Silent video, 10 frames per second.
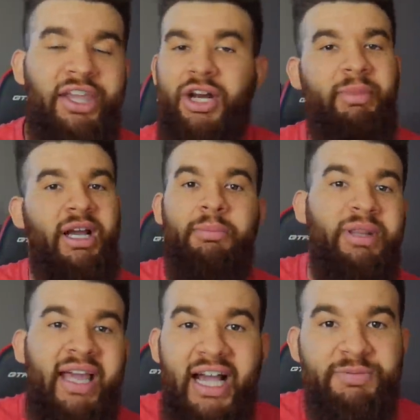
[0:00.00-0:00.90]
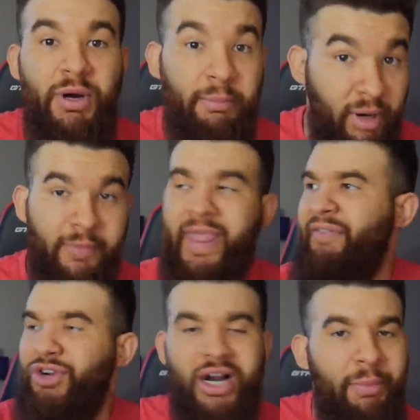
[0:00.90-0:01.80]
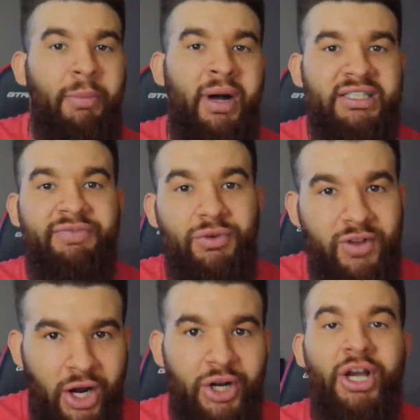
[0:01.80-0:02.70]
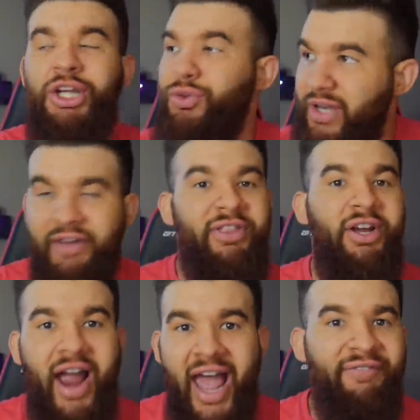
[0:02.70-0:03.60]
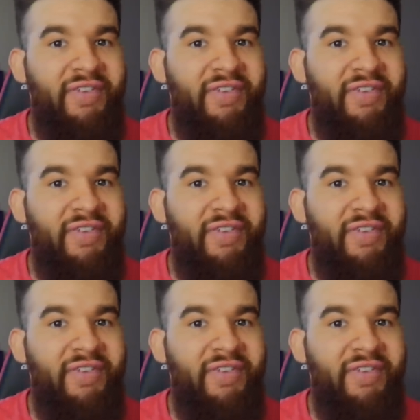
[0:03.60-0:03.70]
and you're gonna be a complete expert. But after a couple months, if you've learned, you definitely are adding